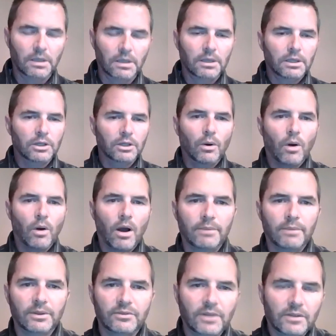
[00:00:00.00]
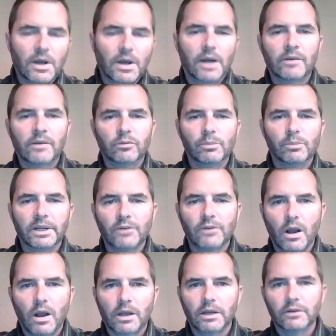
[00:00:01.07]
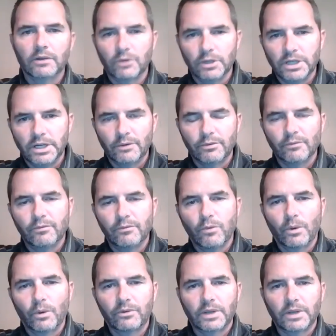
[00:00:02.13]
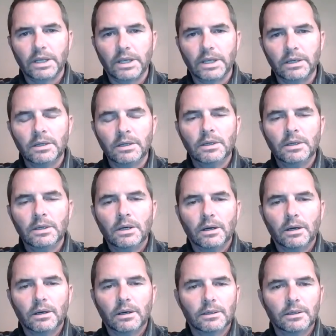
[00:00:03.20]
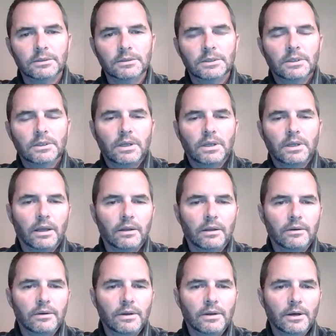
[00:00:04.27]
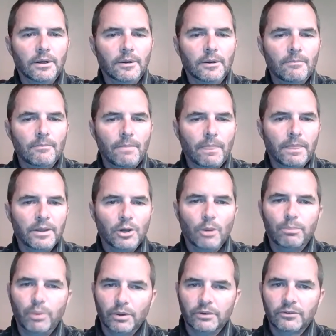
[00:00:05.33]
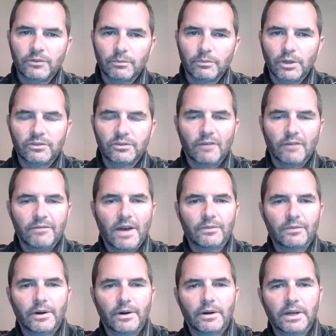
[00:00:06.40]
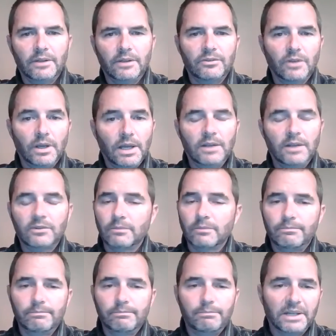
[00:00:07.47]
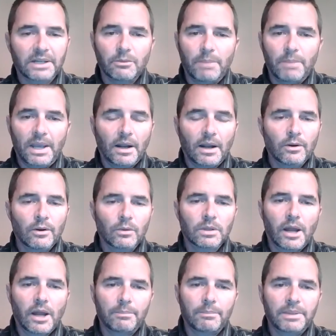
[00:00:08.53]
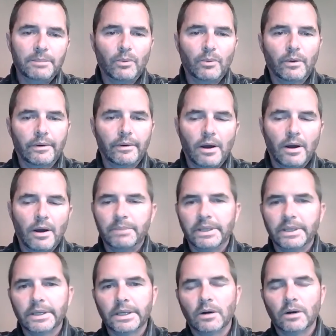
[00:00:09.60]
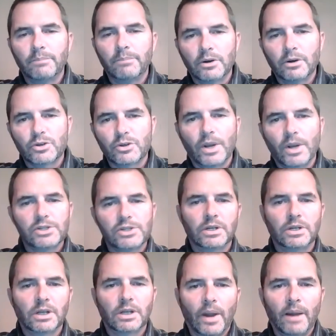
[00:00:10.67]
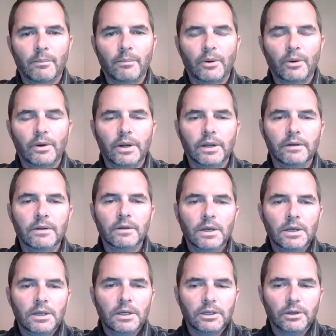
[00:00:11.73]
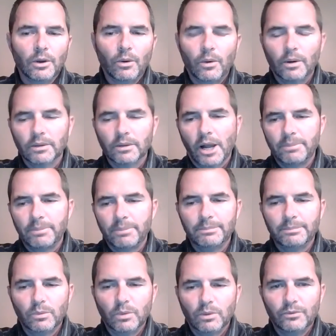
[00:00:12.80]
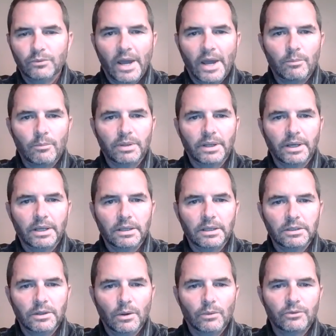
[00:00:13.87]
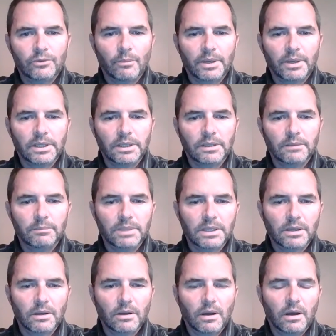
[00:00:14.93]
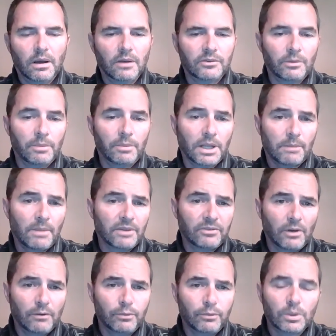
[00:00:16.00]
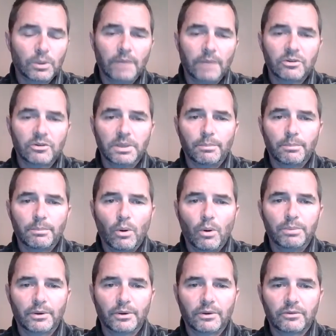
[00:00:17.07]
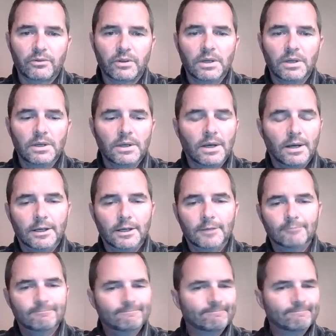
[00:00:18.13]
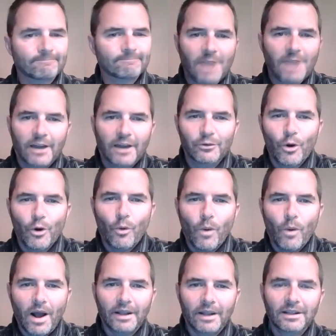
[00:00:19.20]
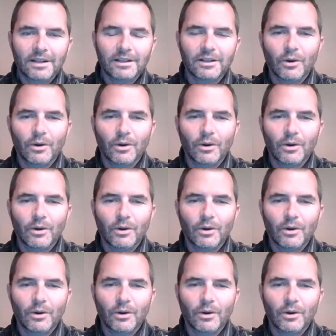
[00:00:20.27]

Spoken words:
Obviously it's gotten everybody talking. It's good to hear from Forrest again, and putting some good stuff out there. It is a big debate. I know a lot of people are not big on punctuation and grammar, and a lot of people will downplay somebody like myself who claims to be a poem purist. I don't know why.